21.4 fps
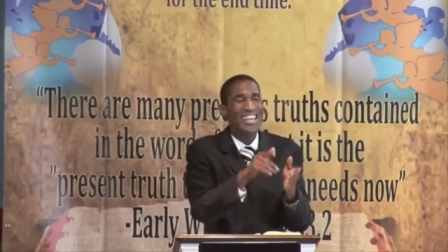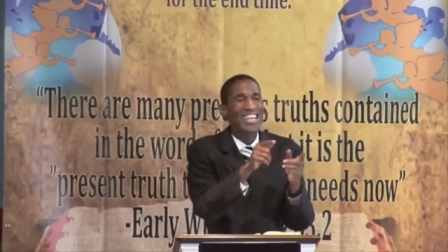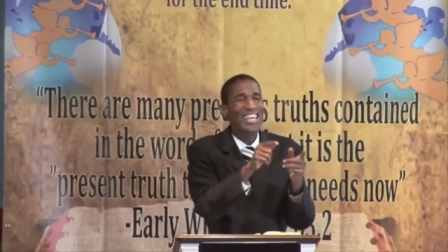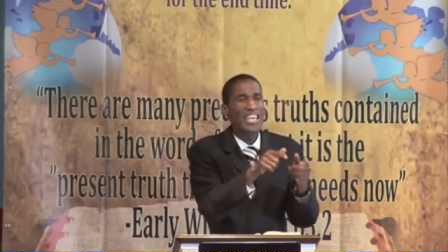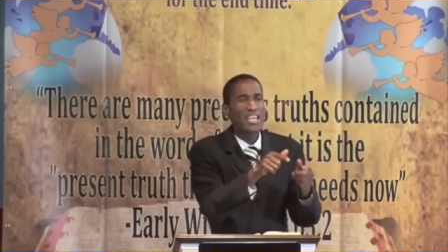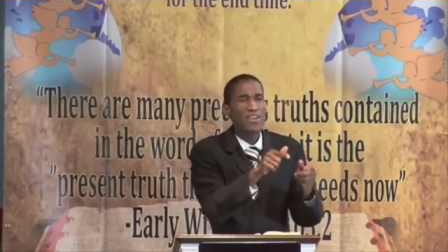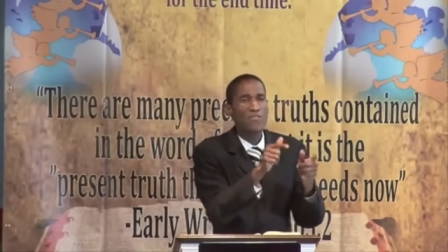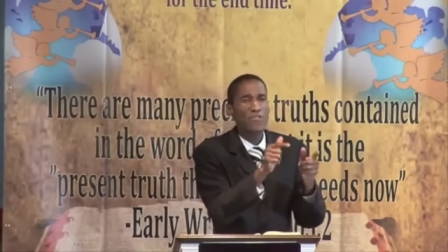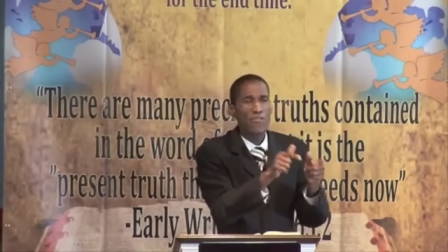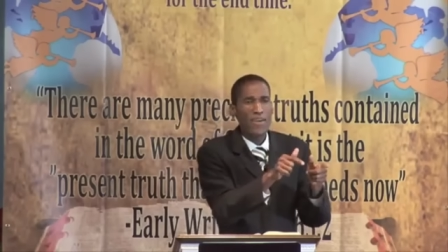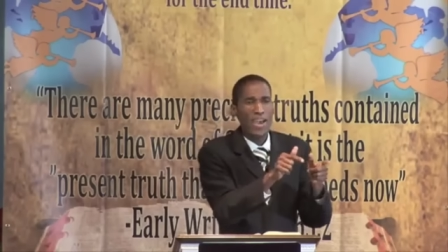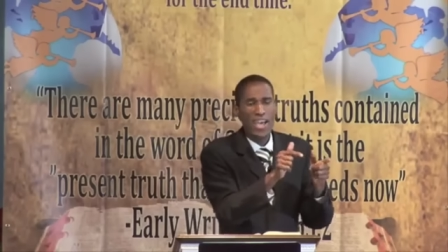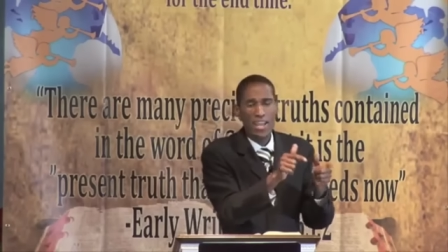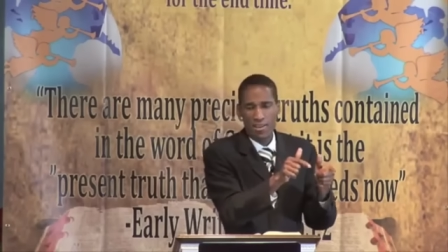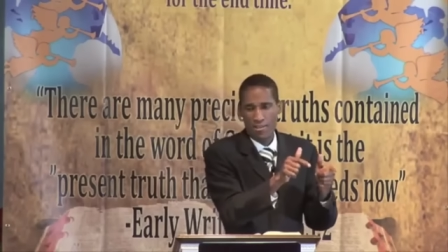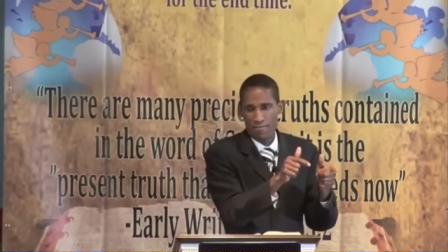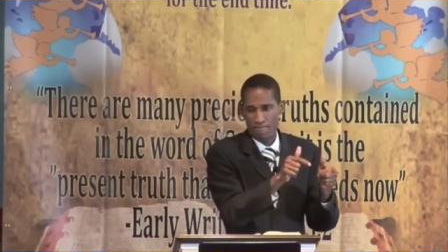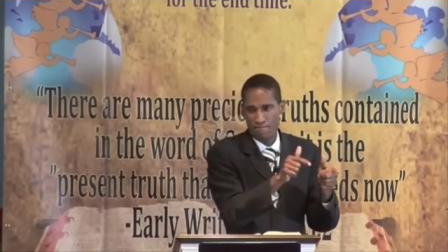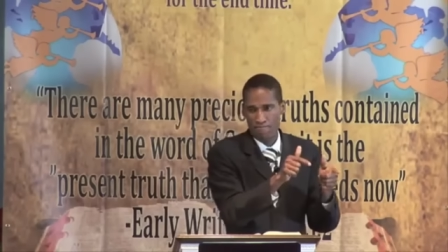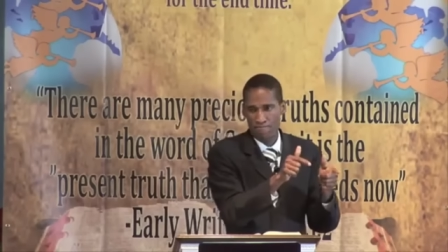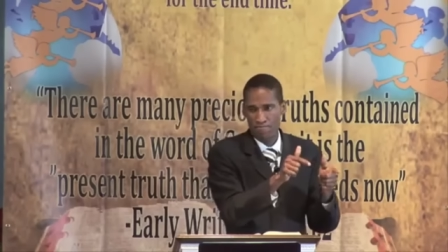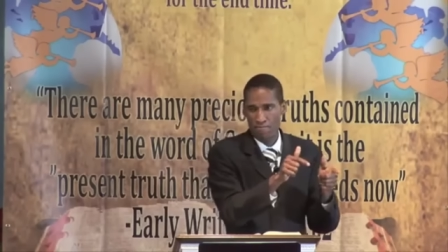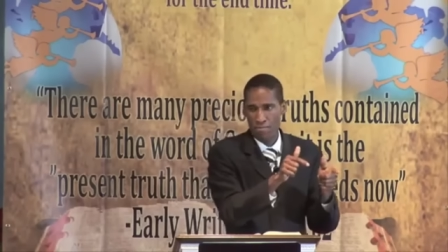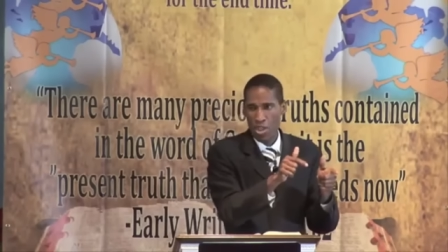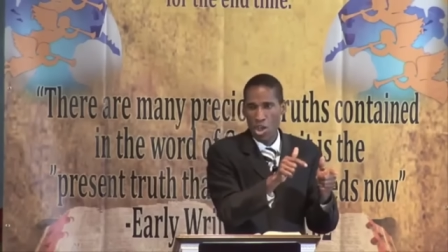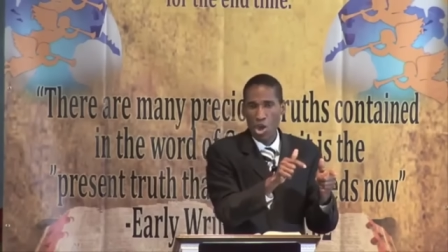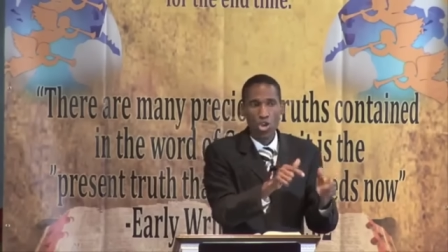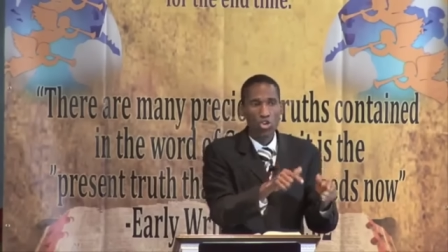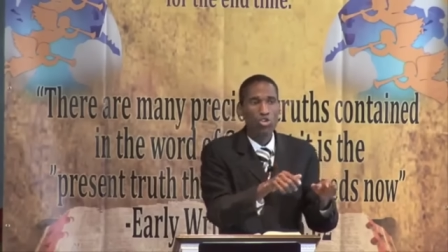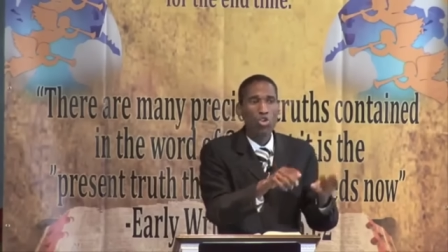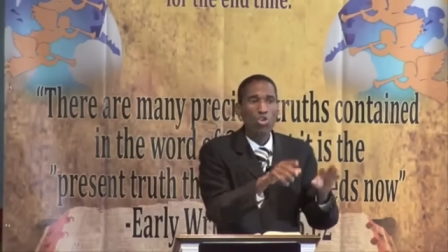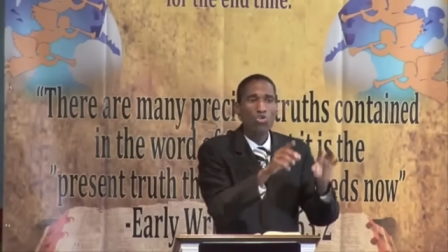even
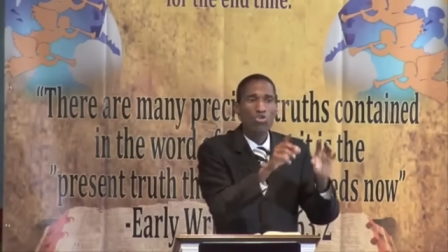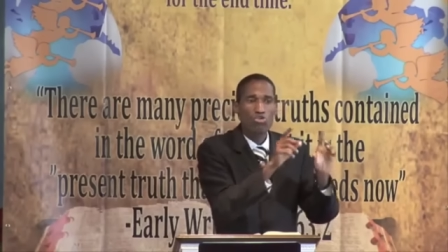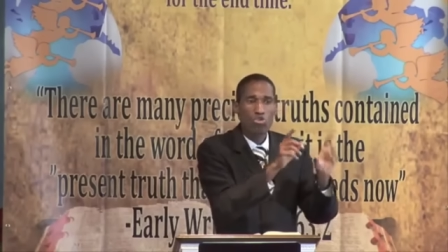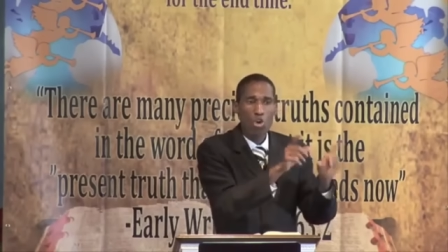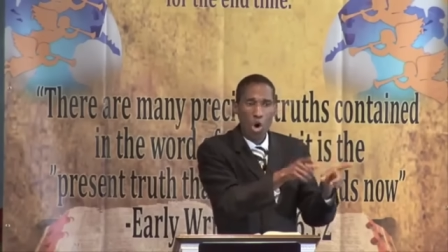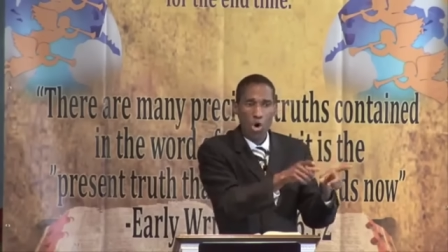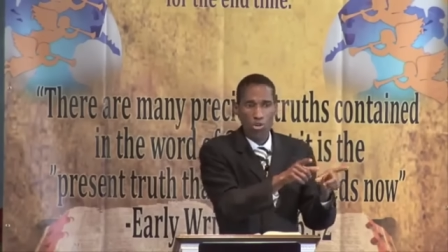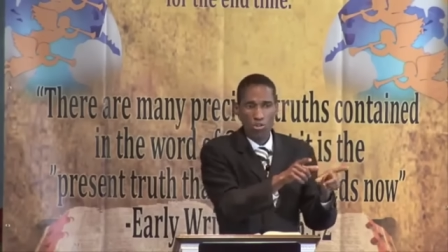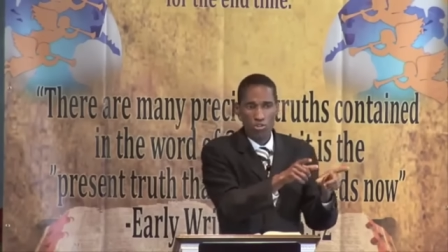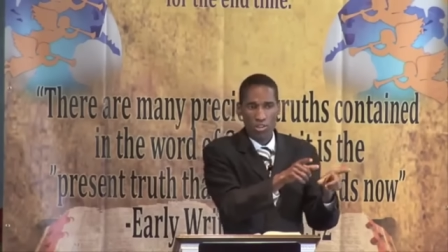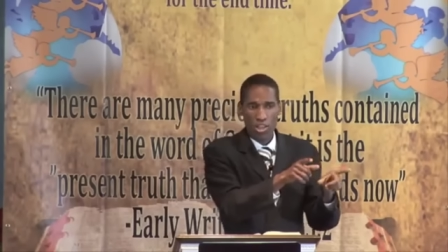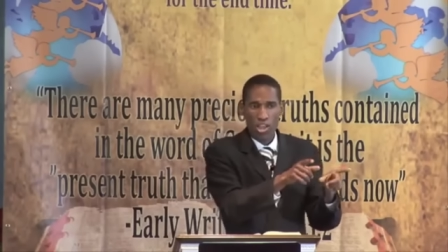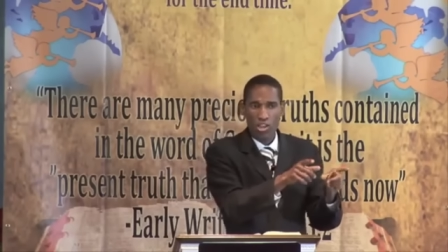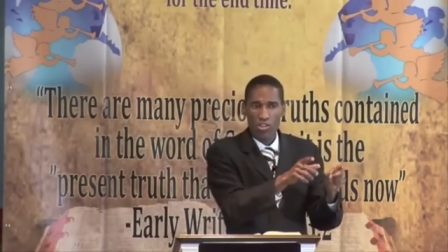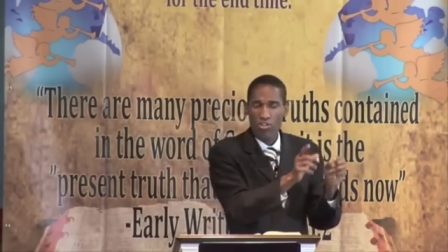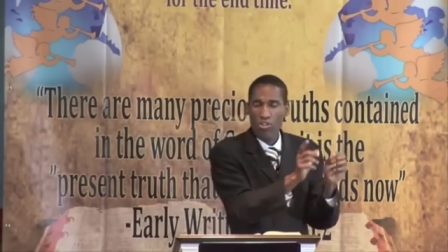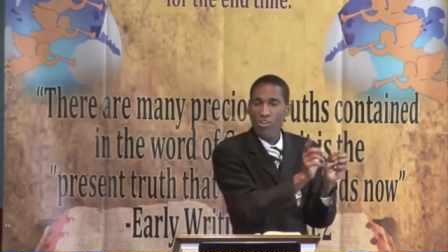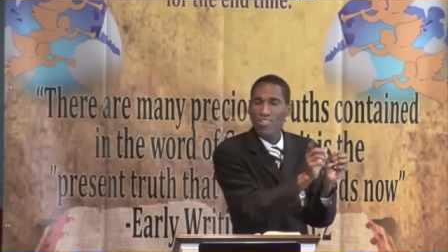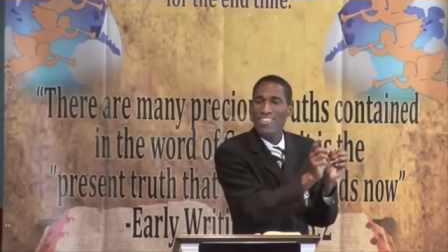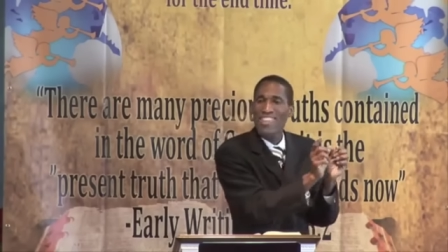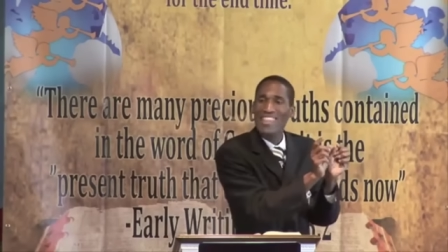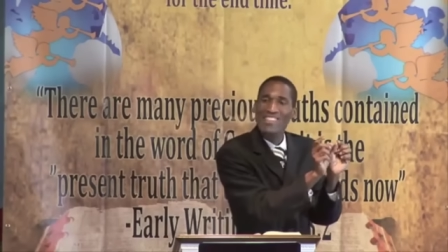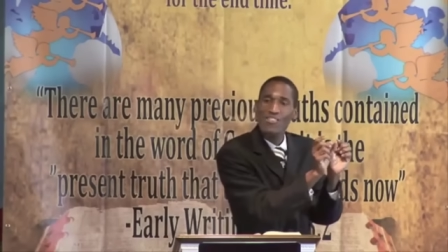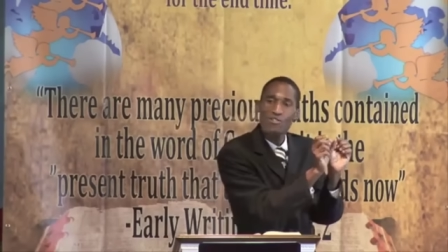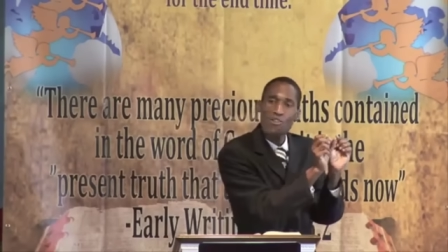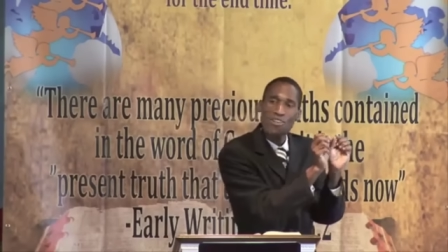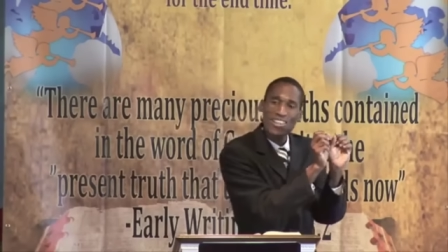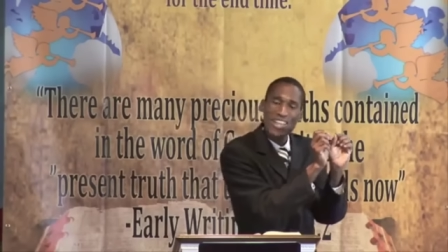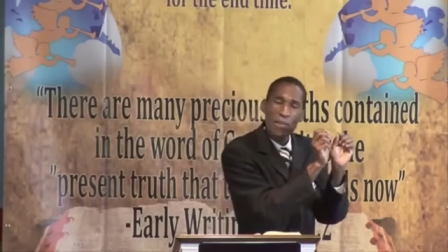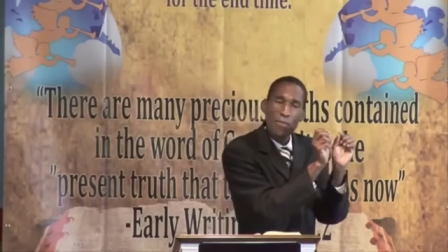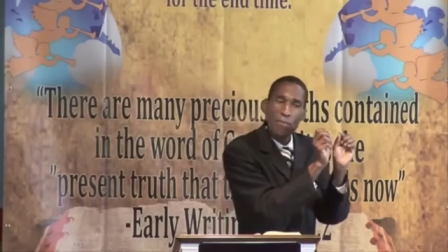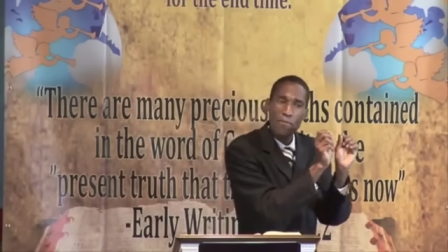to quote certain,
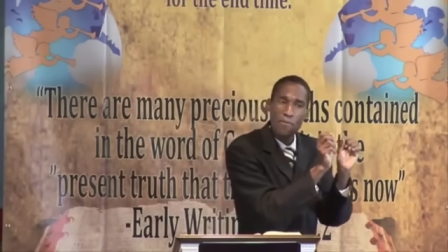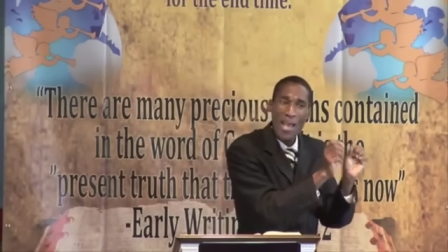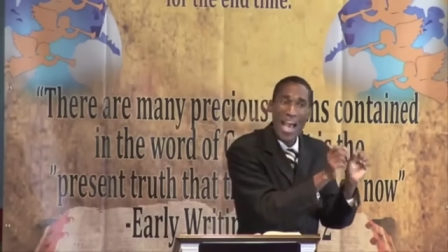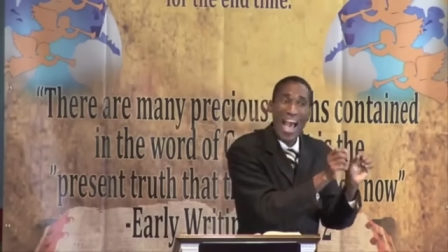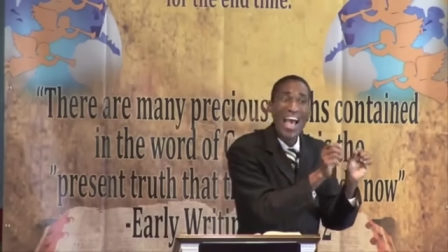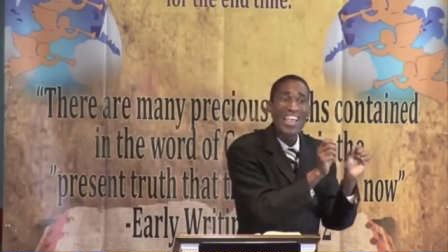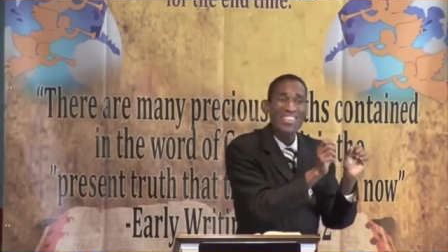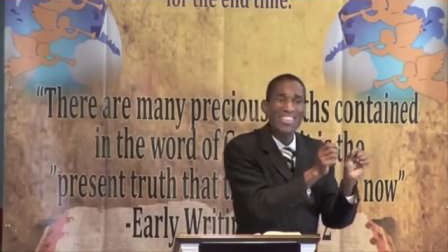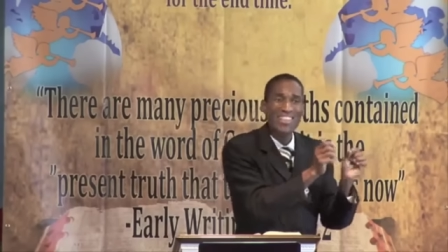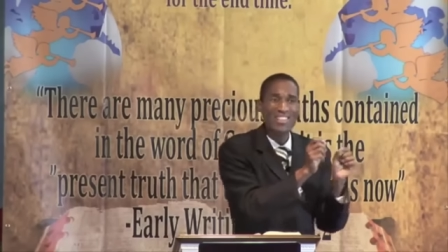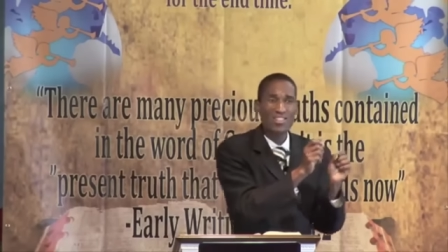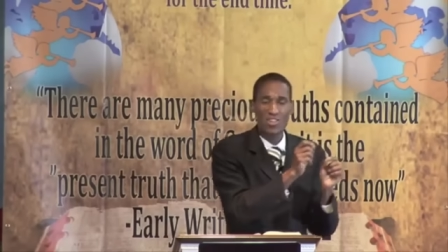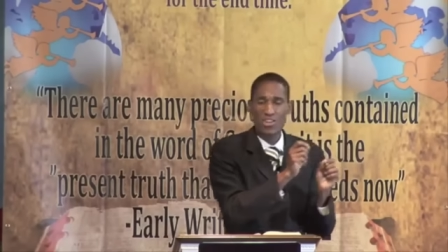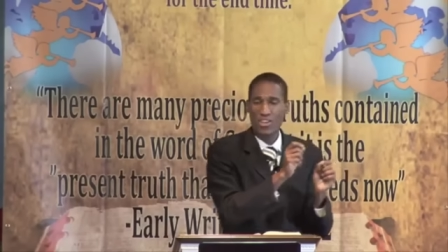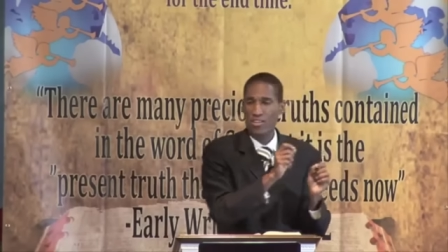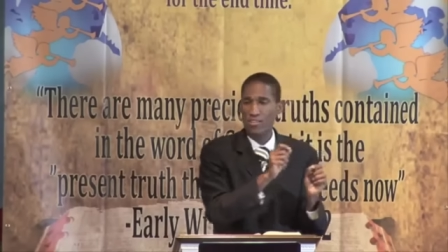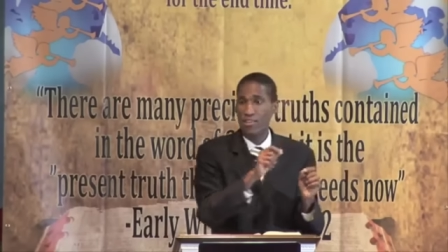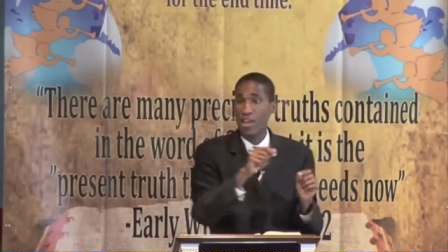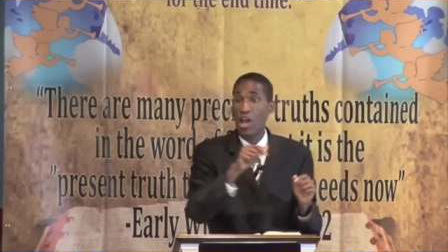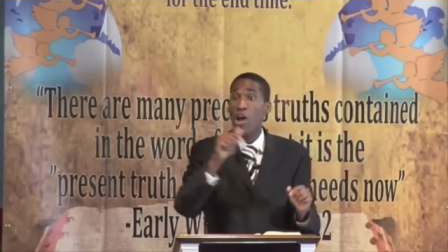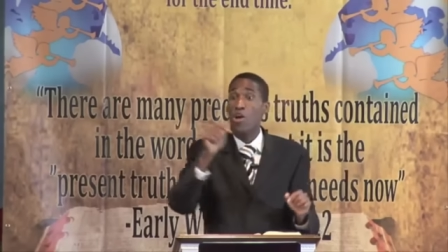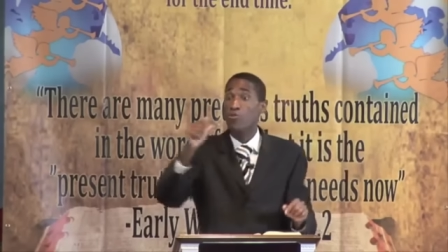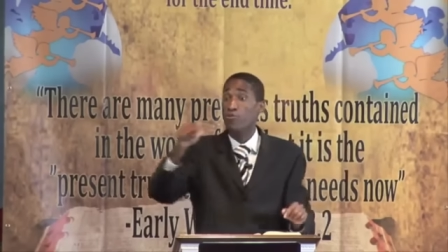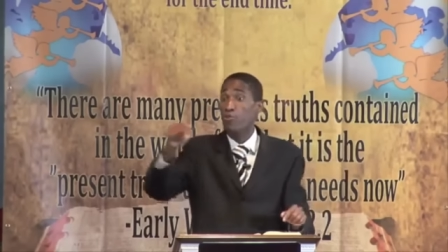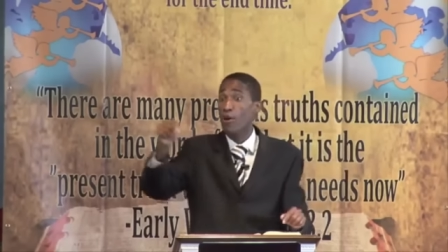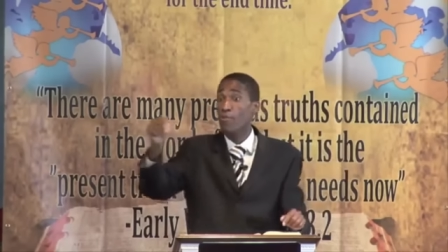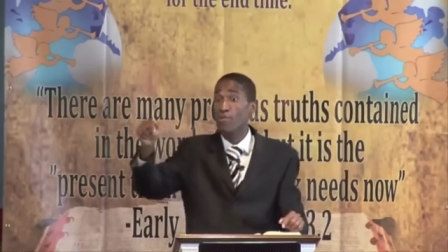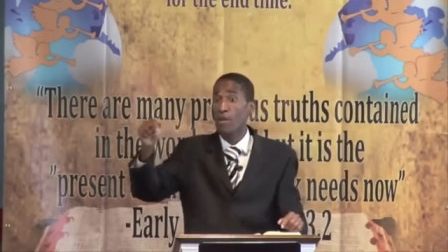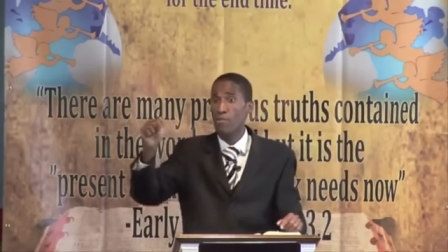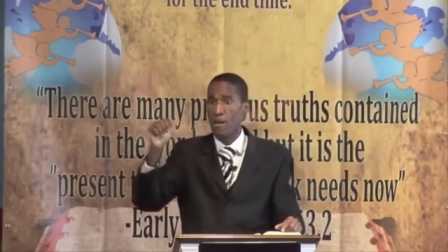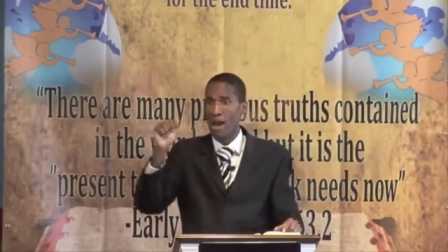certain passages from the